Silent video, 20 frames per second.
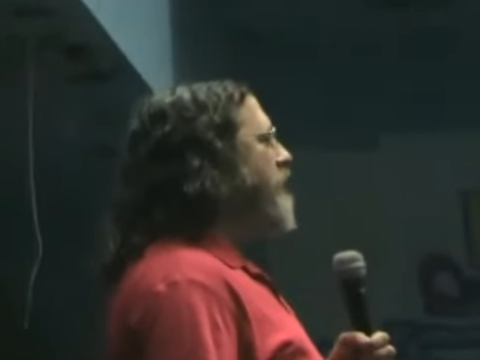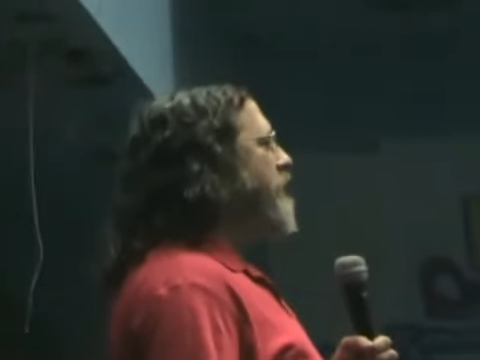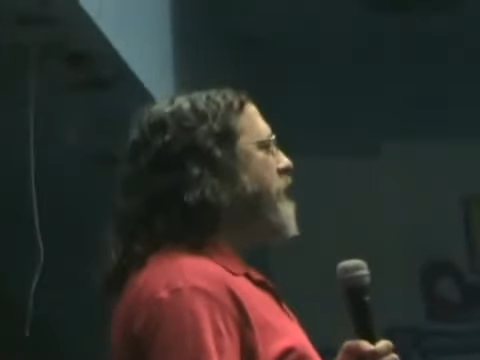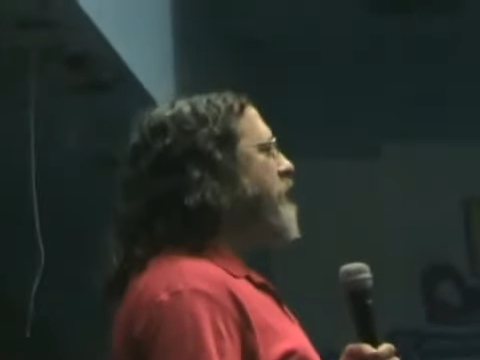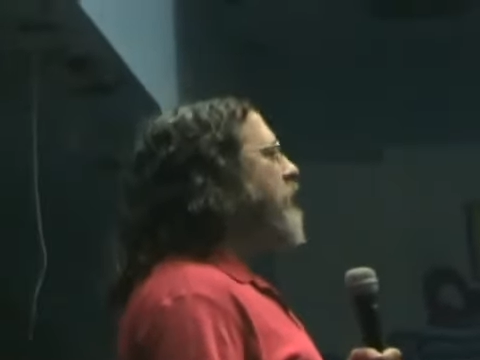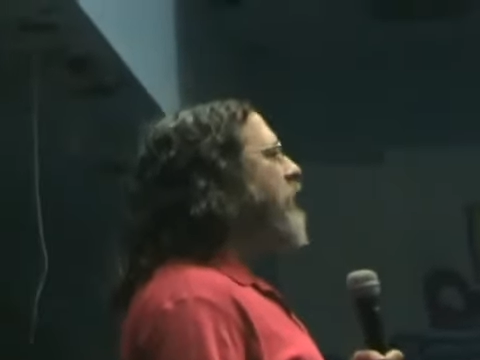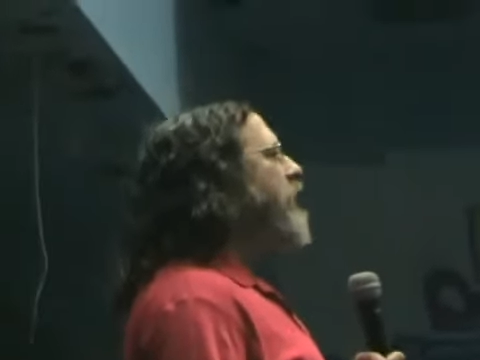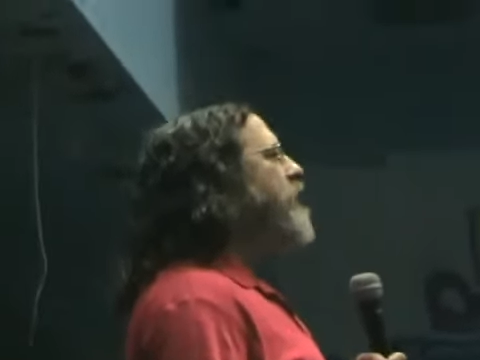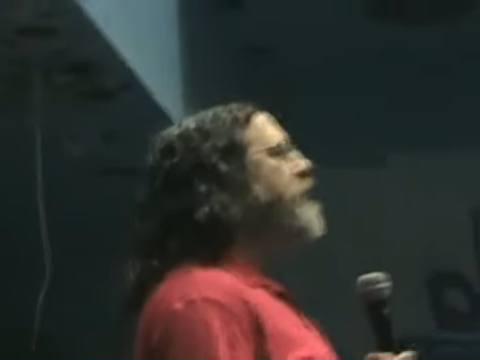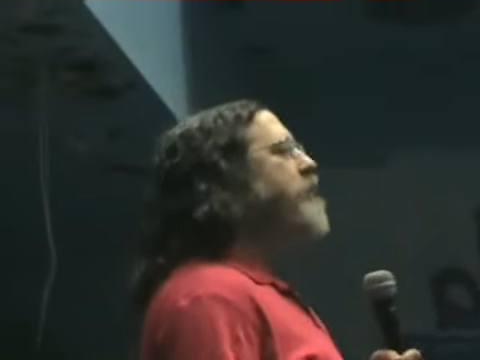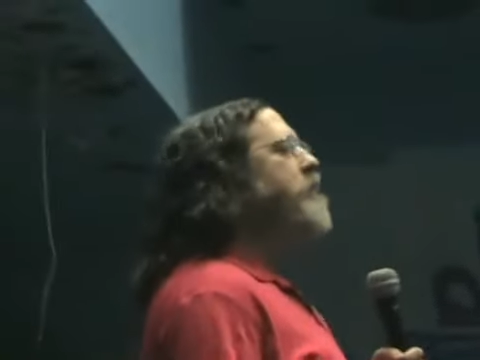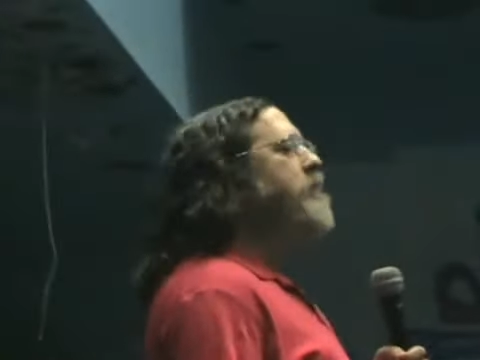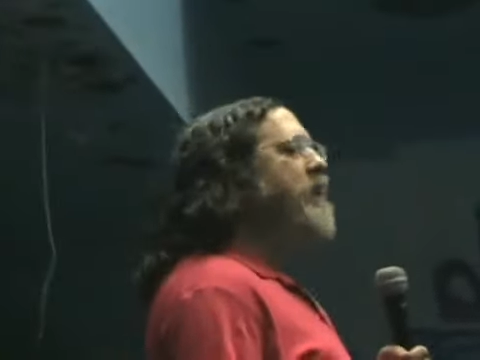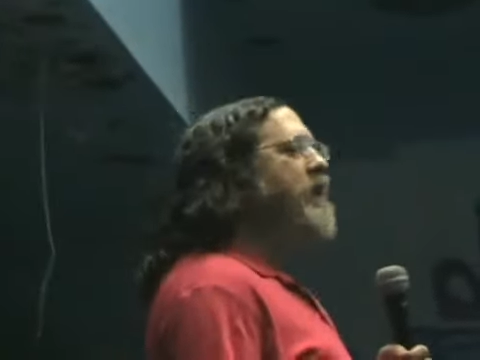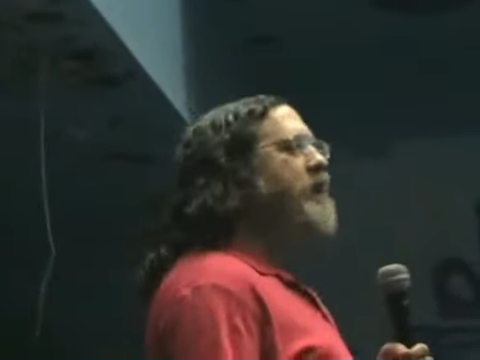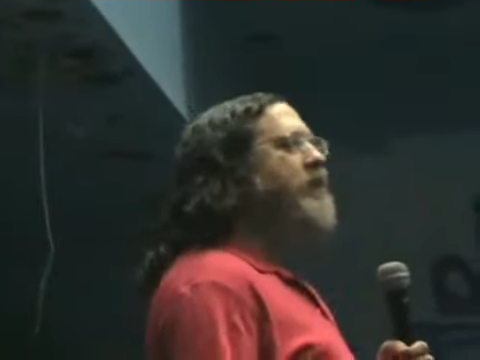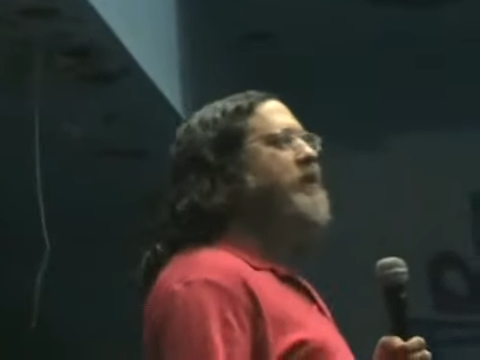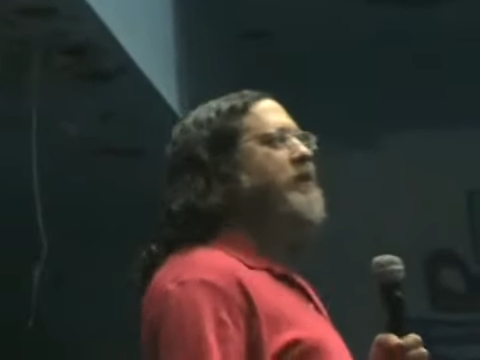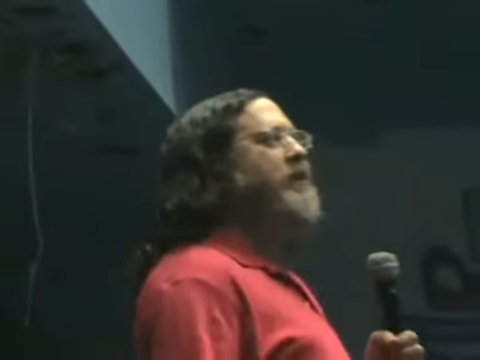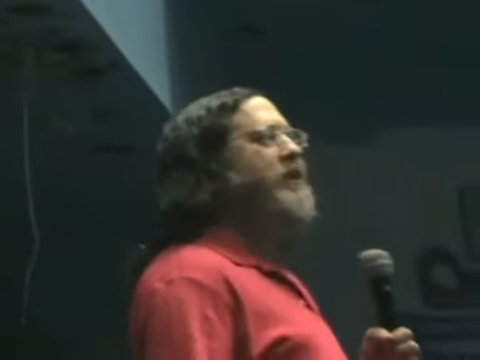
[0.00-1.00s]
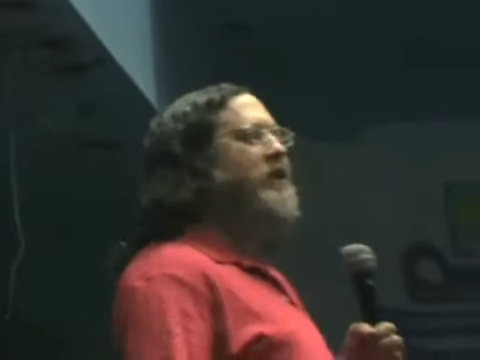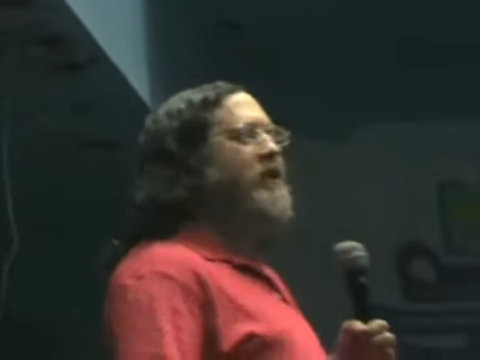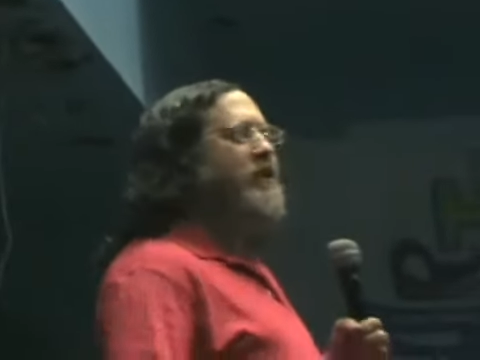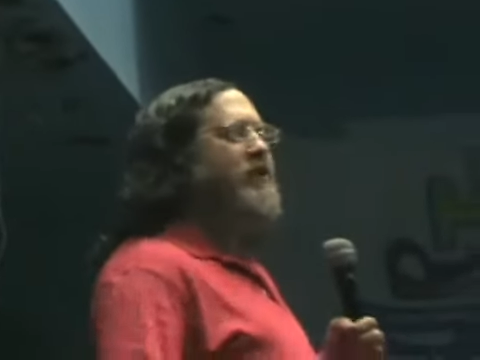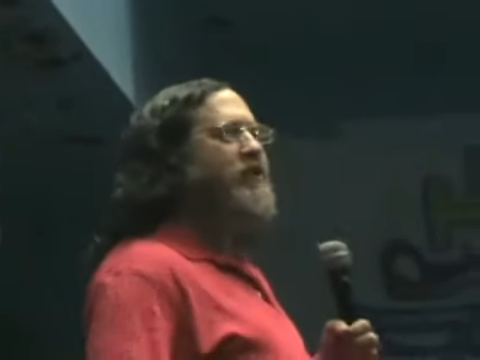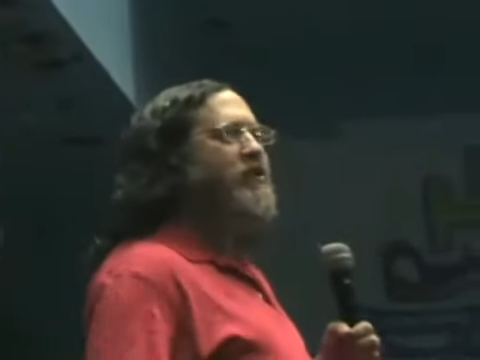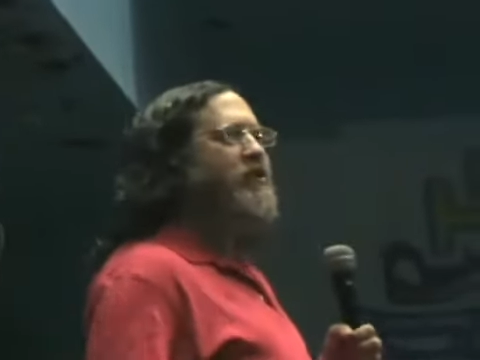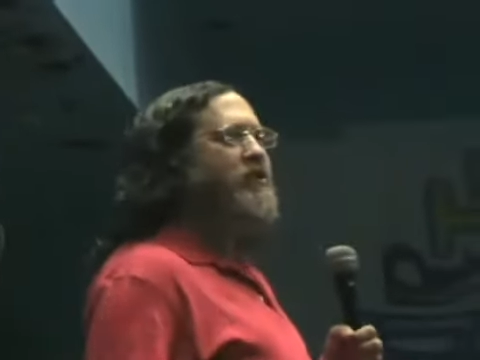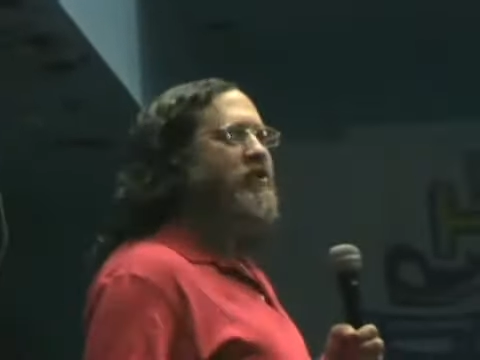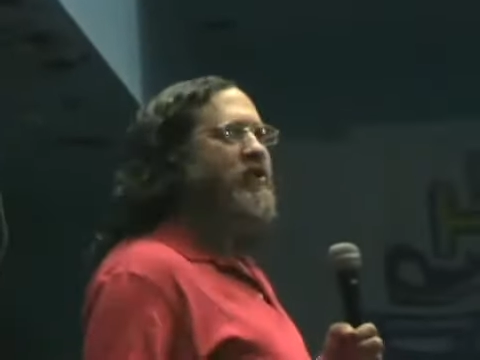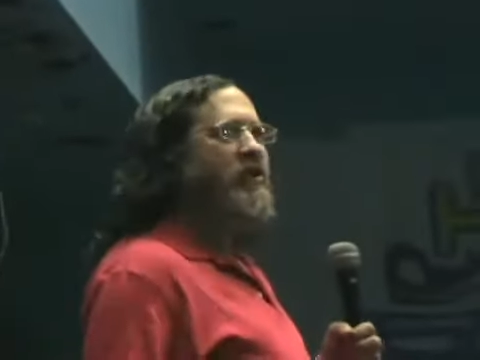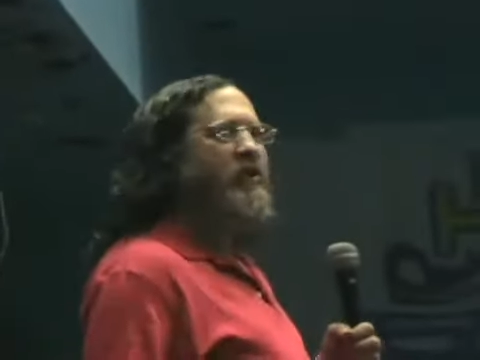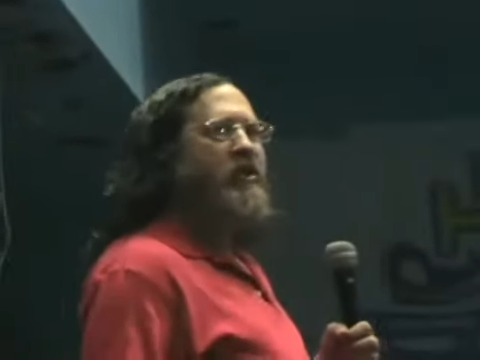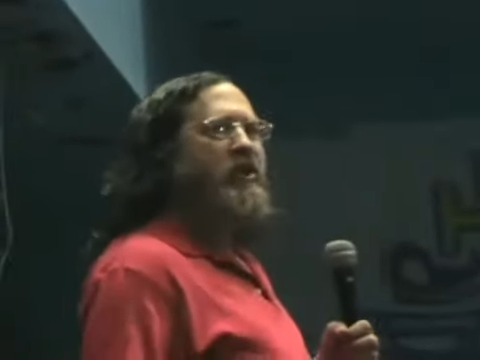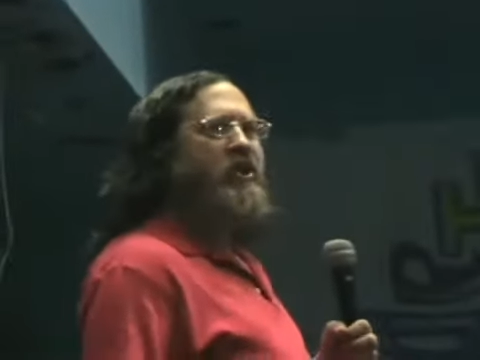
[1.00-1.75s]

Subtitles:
The other method is,